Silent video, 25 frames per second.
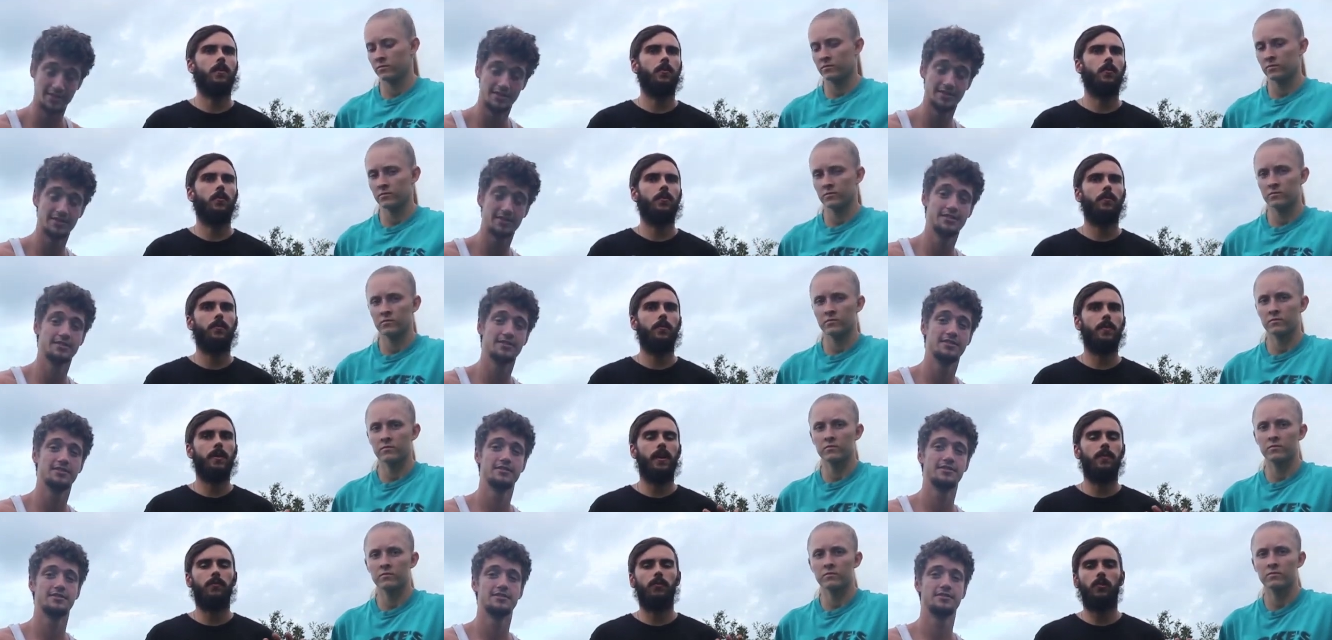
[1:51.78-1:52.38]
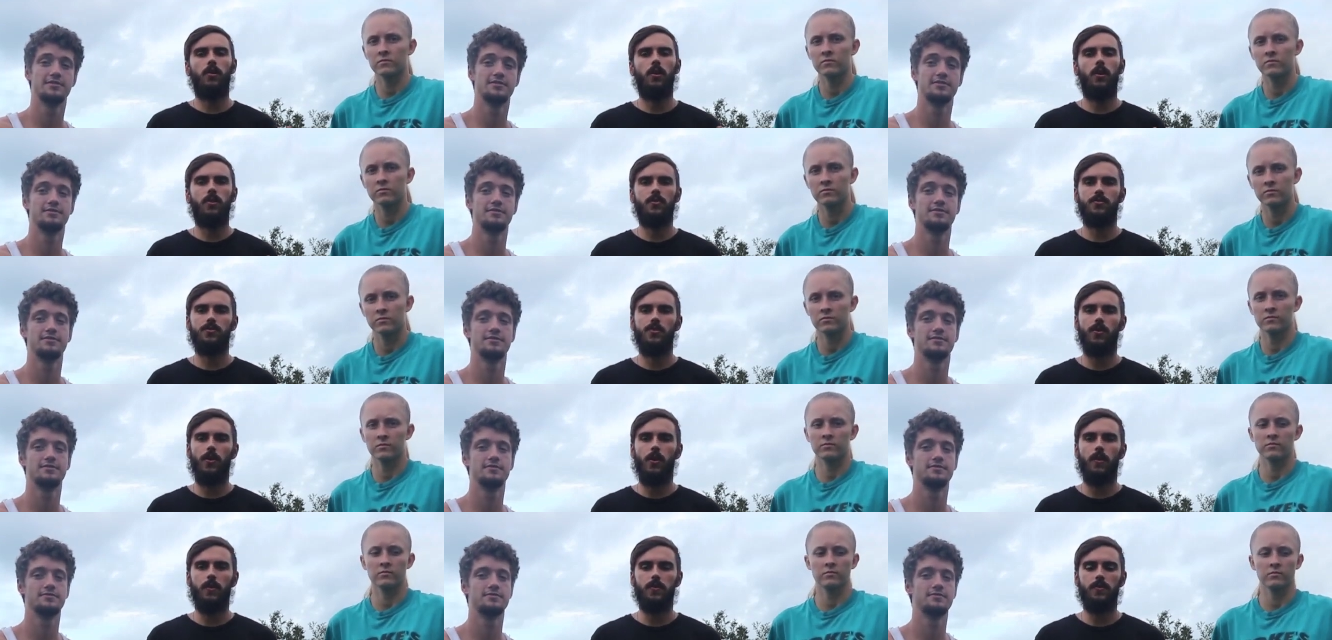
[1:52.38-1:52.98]
Speaker 1: know, we, we, have a
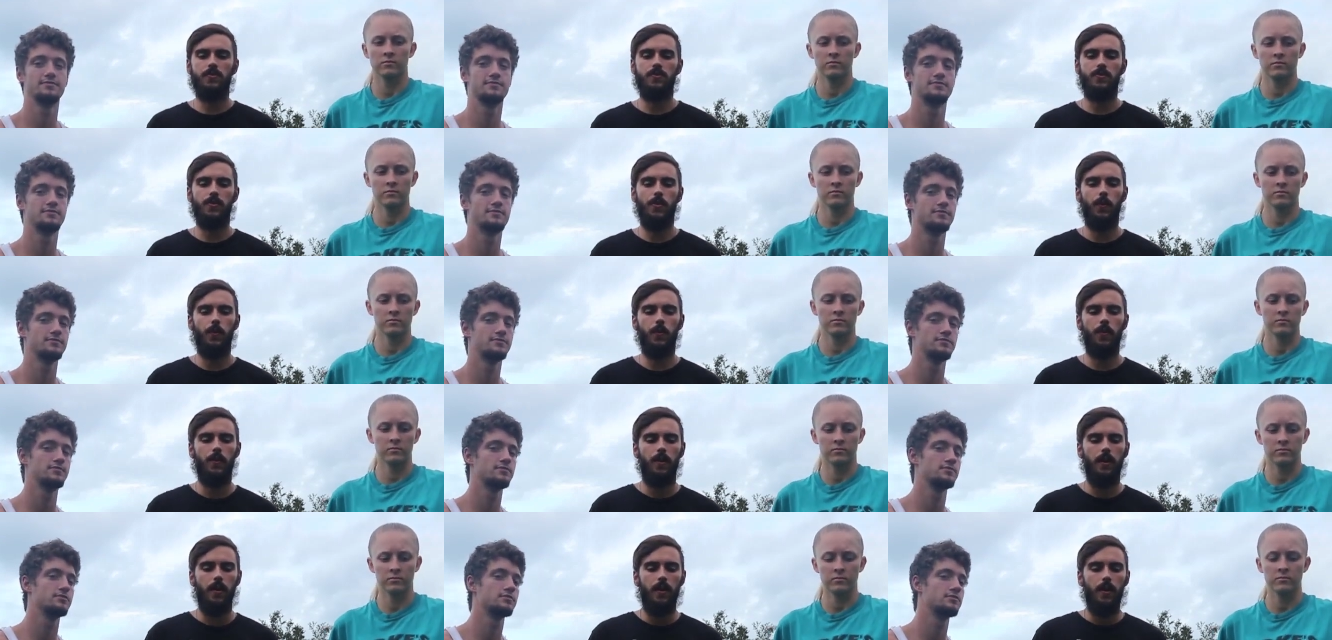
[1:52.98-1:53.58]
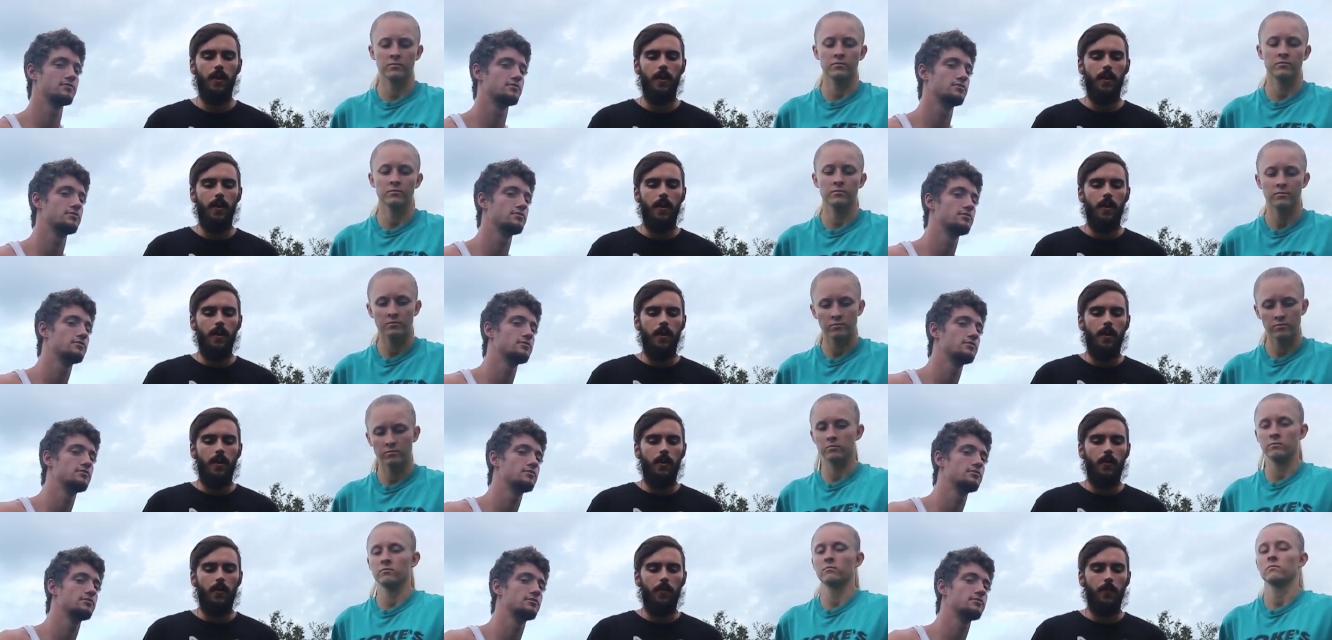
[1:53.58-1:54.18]
lost dog, so
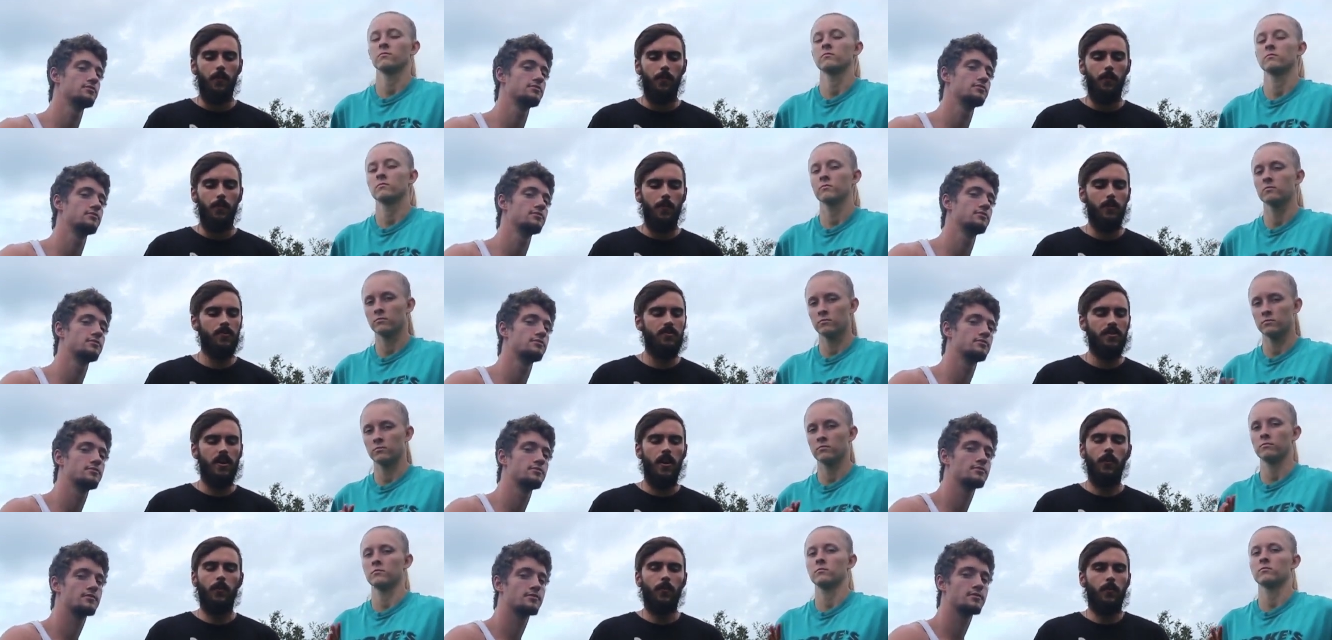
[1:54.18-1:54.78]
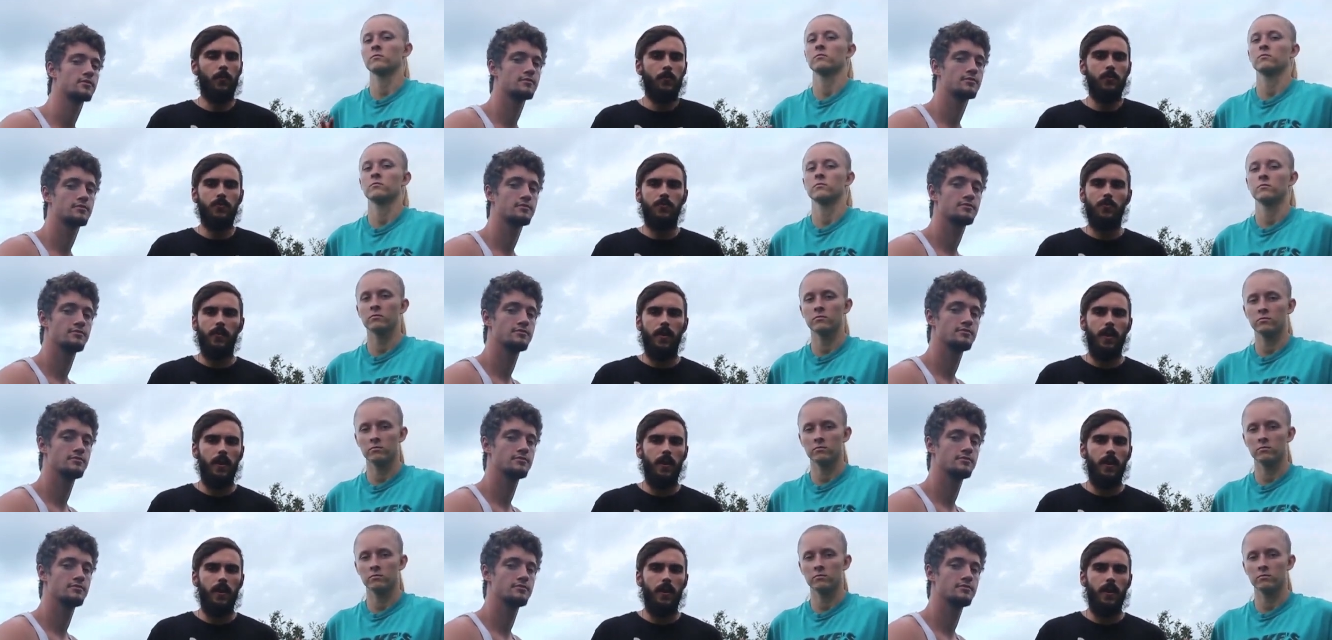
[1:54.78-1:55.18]
we're just out cruising